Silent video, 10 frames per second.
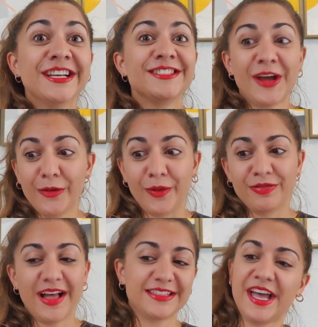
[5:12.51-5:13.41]
So
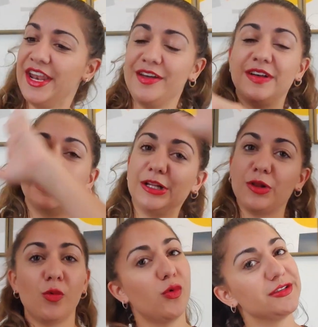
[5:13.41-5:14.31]
that's kind of a
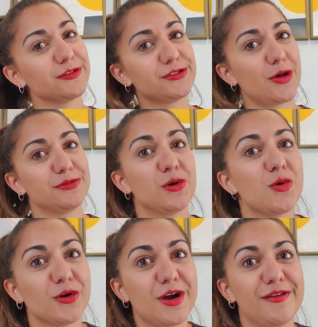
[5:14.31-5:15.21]
little whistle-stop
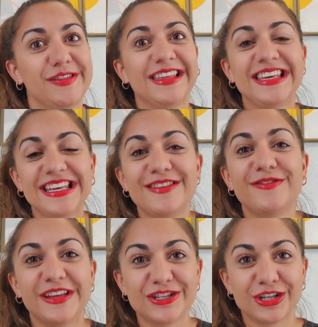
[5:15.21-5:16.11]
tour of the key
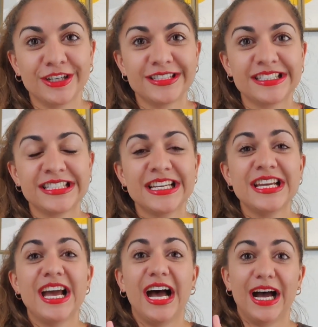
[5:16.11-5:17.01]
features.
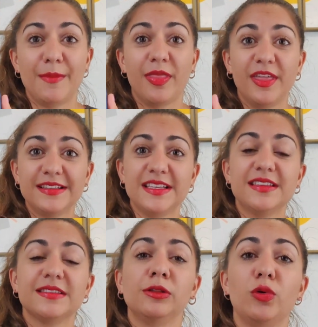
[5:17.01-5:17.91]
This
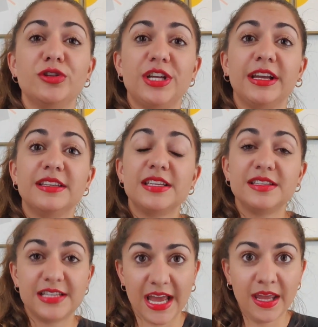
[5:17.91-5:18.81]
is launching
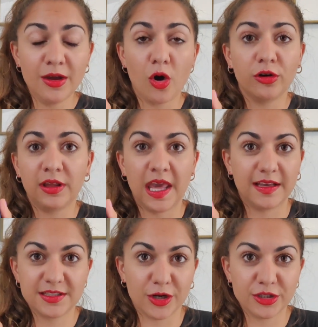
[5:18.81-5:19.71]
today on
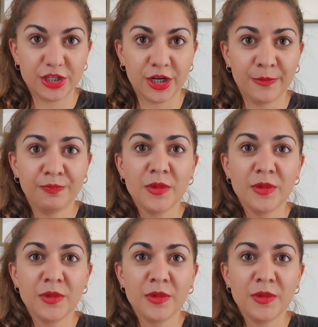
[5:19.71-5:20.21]
Kickstarter.